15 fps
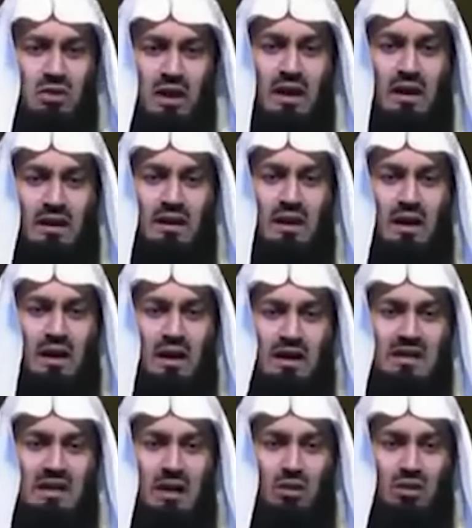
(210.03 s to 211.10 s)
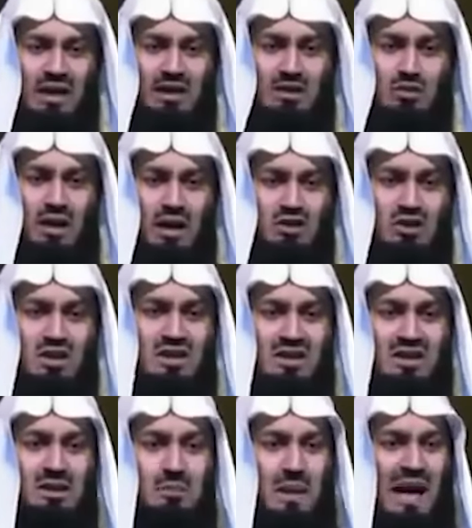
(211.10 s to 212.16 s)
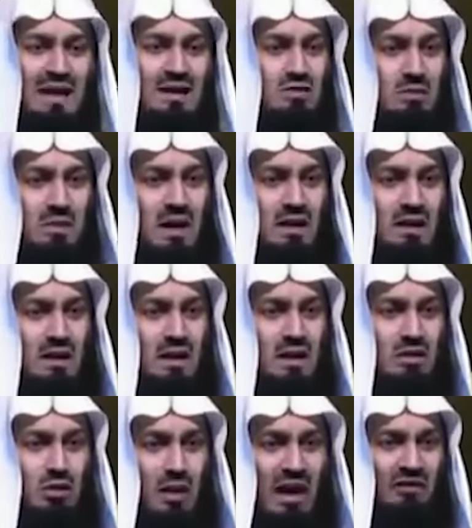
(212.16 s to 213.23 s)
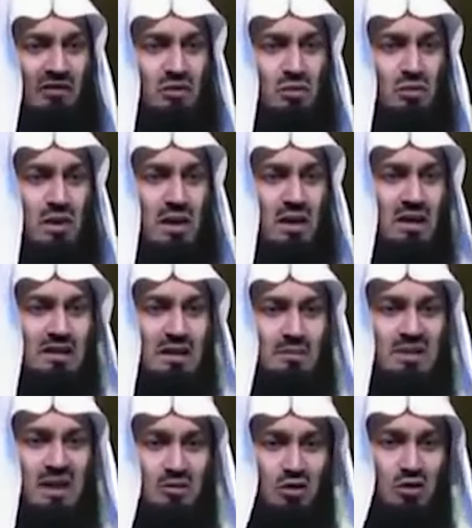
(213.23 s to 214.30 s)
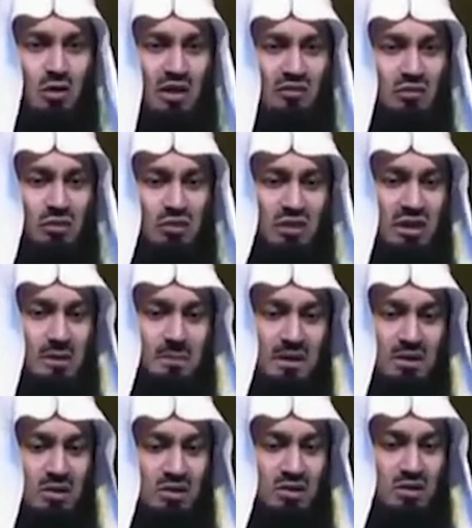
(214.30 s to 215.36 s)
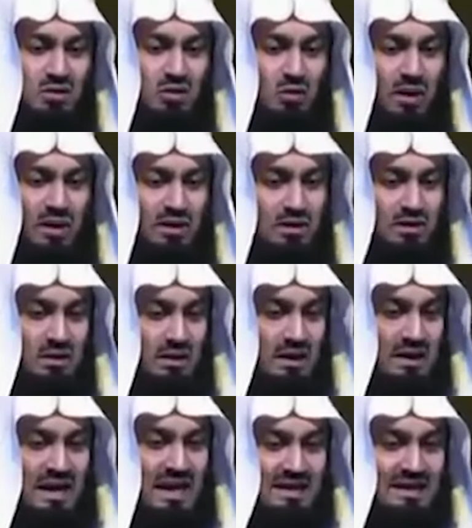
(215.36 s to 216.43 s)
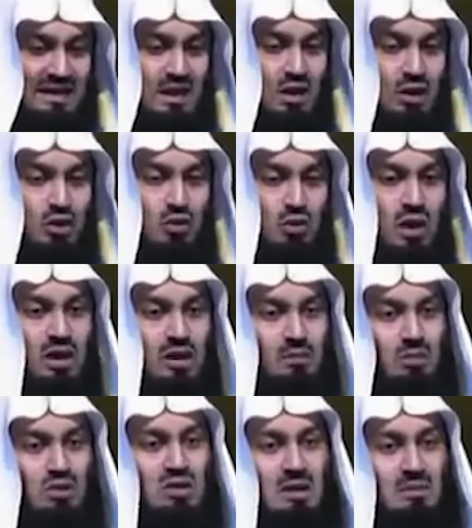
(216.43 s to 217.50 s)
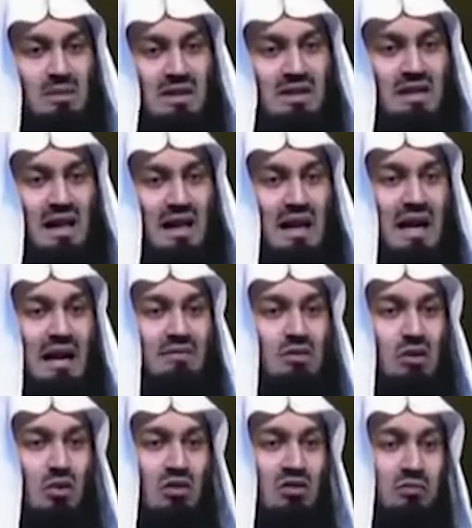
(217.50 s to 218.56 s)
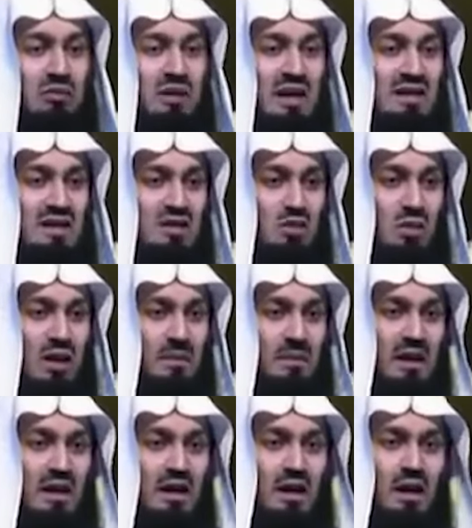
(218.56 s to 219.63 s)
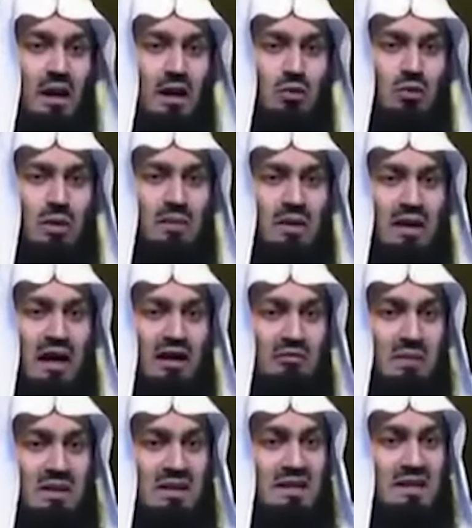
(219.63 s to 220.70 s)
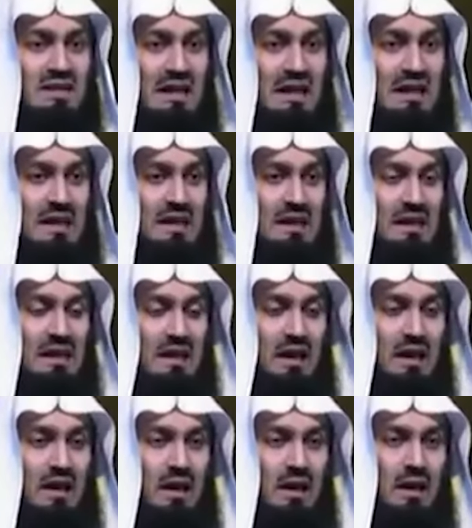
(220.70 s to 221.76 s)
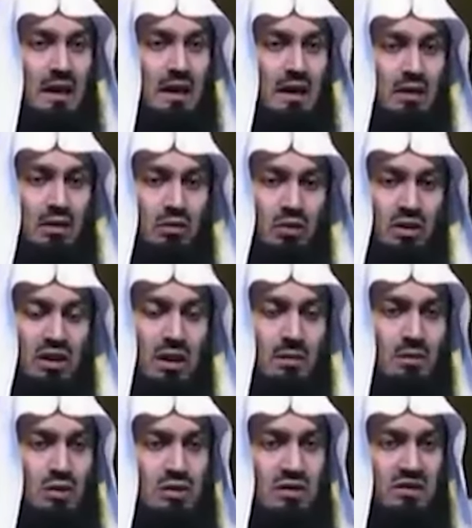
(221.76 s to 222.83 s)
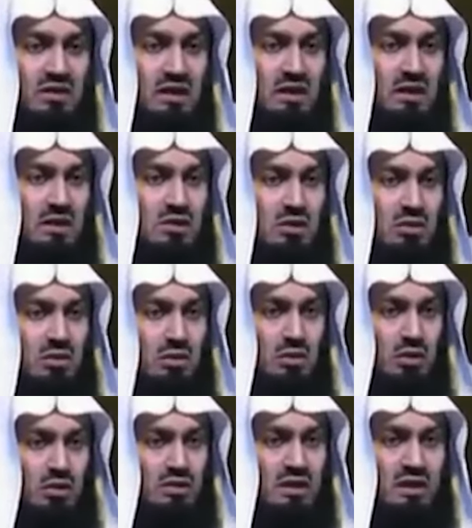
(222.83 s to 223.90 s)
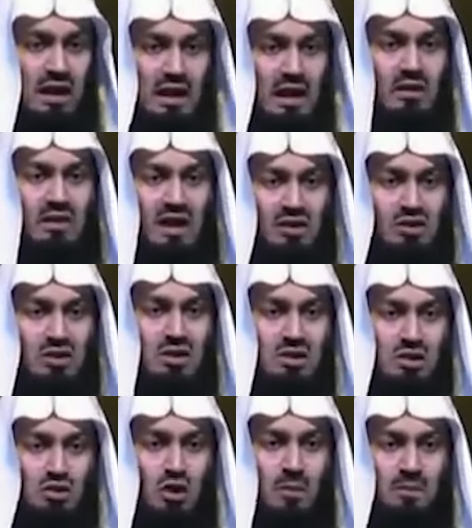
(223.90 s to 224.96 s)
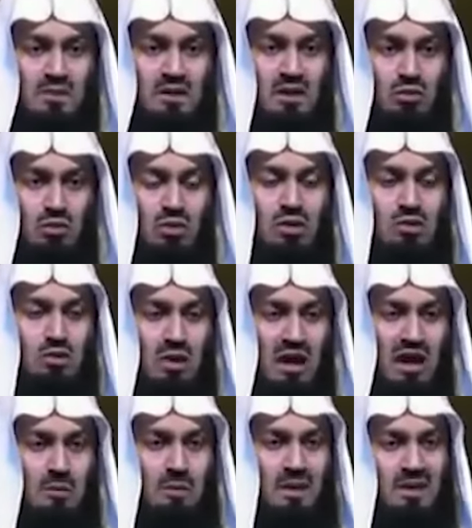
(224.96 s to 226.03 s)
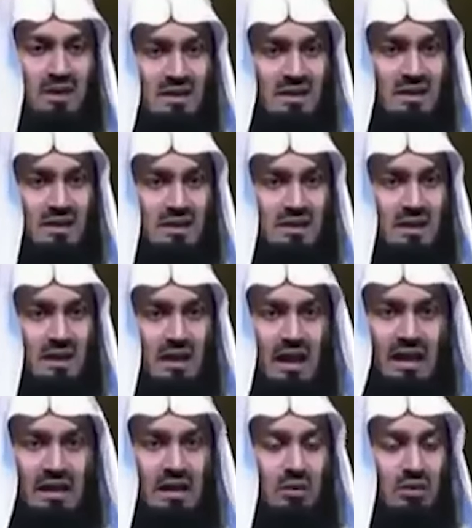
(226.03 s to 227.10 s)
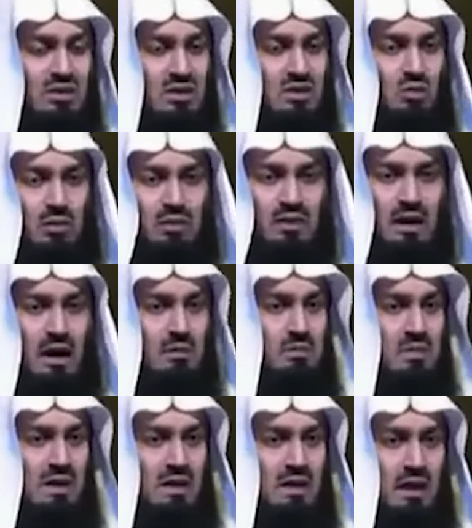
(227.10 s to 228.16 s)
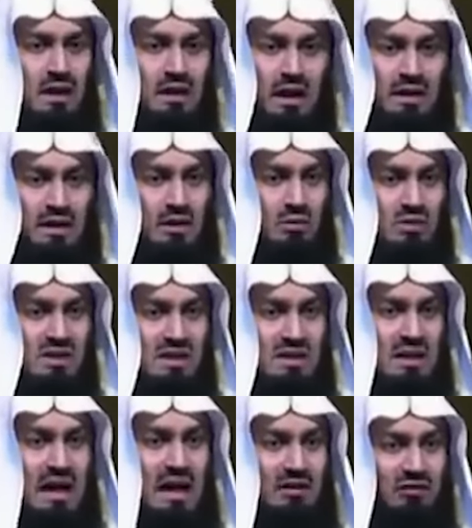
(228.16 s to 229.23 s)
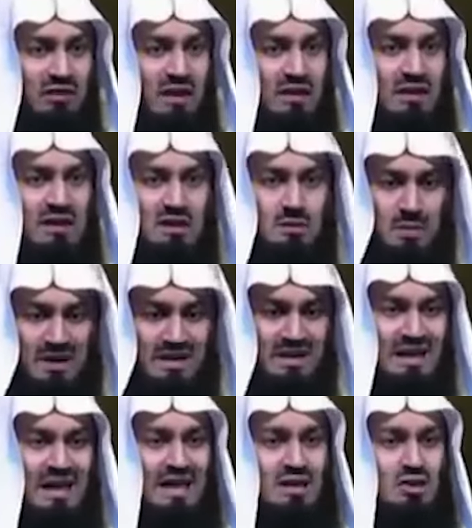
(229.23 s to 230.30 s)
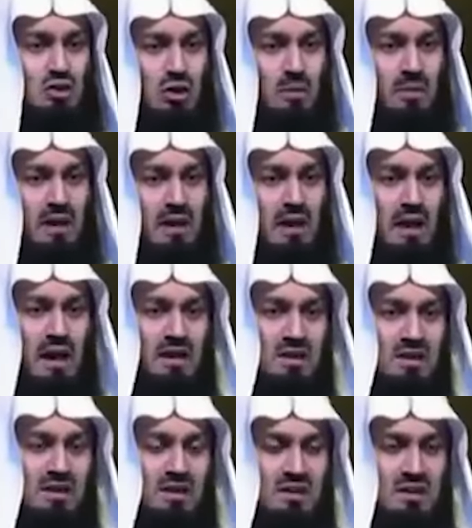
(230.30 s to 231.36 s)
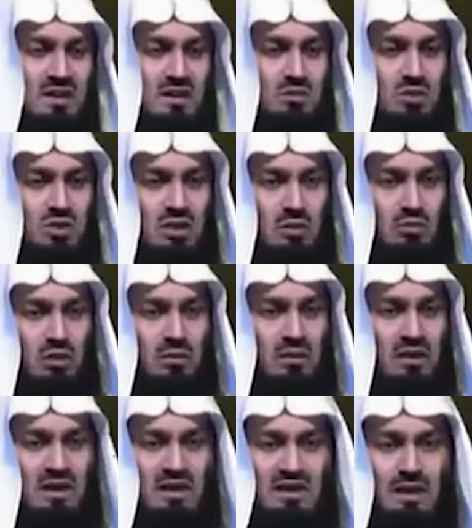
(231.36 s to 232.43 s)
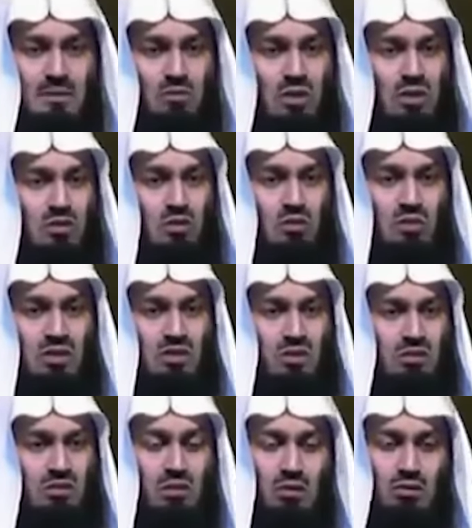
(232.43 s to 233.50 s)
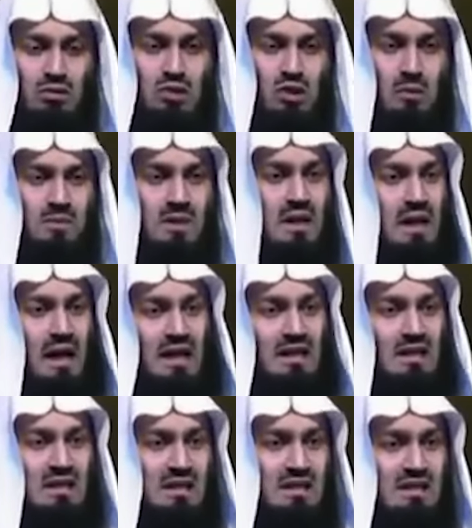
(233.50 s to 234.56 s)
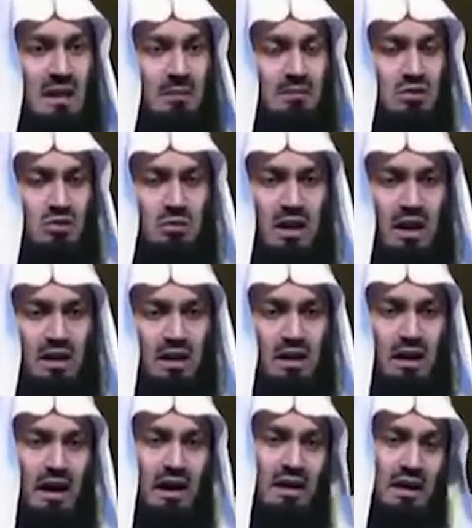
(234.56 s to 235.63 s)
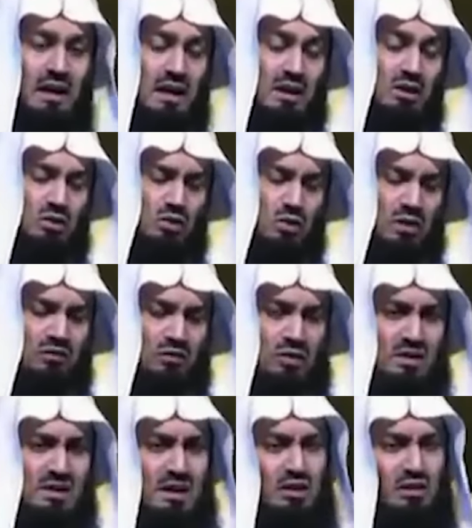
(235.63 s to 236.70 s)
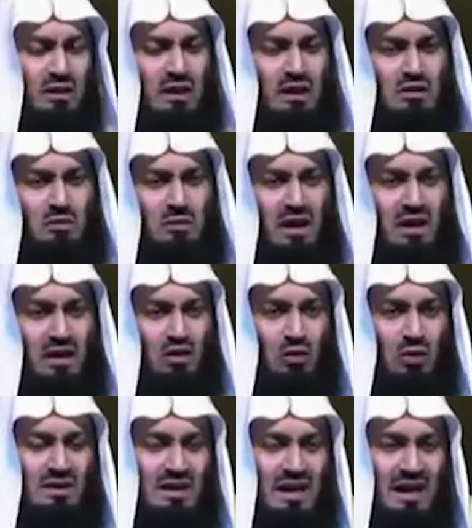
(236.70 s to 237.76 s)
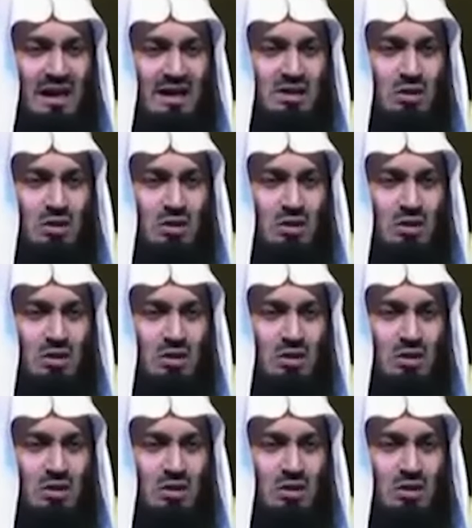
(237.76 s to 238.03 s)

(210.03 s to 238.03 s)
They, they, it's our right to actually greet back. Subhanallah, you have to. And sometimes you have to greet because you know what? That's, you are the Muslim that's there. I've known of cases where uh, women have been stuck uh, with their motor vehicles on the roads. And I have actually stopped in order to help and assist. And they were just women and me. And, and that was it. And I felt that it's better that I stop and assist these Muslim women than someone whom we don't know stops and assist them. Subhanallah. And you do it for the sake of Allah subhanahu wa ta'ala.